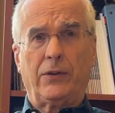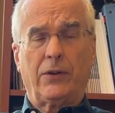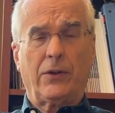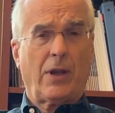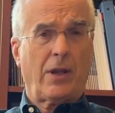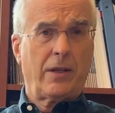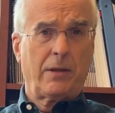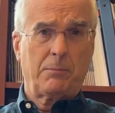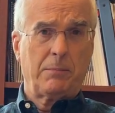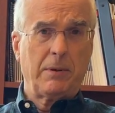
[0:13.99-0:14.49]
and
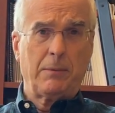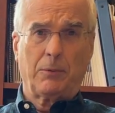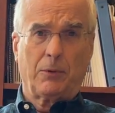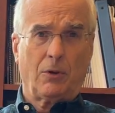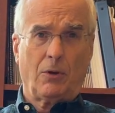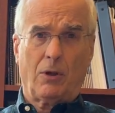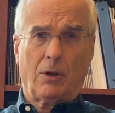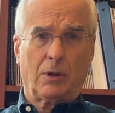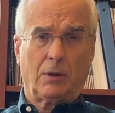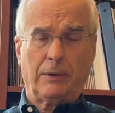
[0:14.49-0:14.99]
I think people
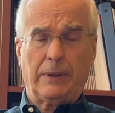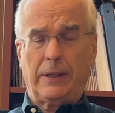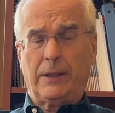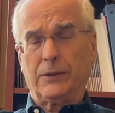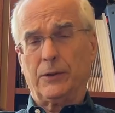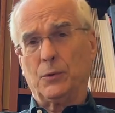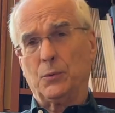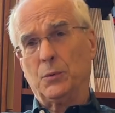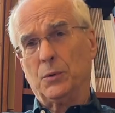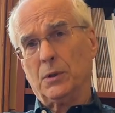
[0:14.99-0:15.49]
all around
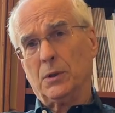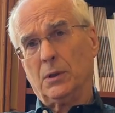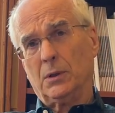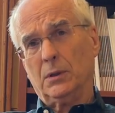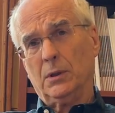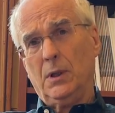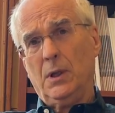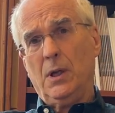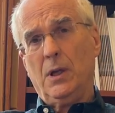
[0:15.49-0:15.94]
the world